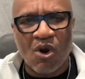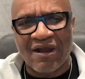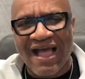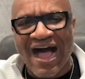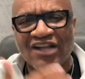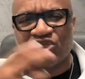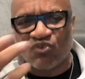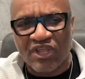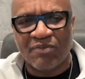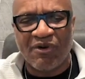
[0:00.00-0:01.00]
God's
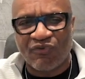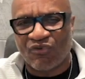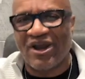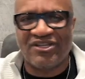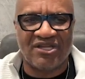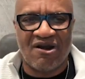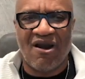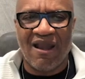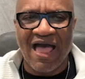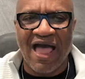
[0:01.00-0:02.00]
rhythm of grace in our
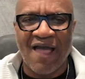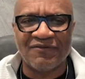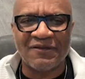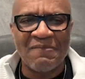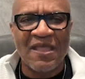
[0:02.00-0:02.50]
lives,